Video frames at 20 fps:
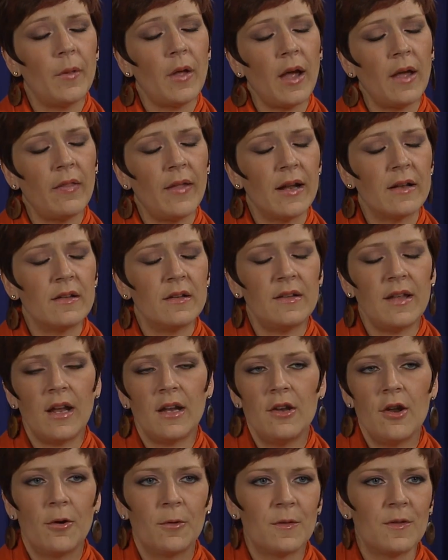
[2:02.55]
I like to
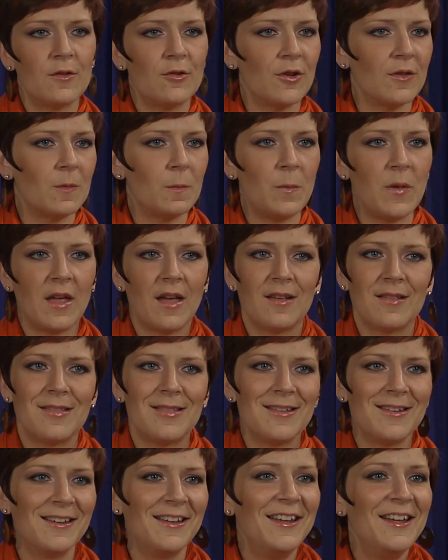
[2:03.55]
take notes just because
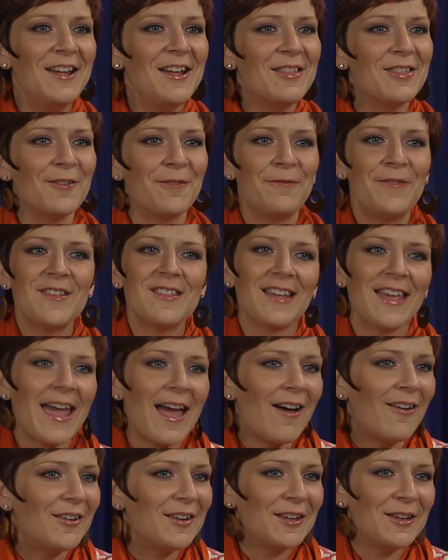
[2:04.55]
the
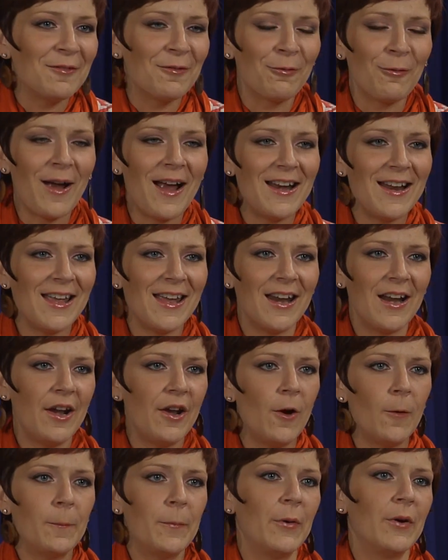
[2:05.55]
physicality of writing in a
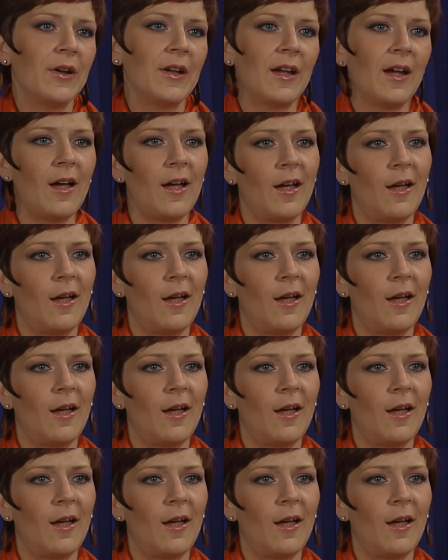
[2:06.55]
notebook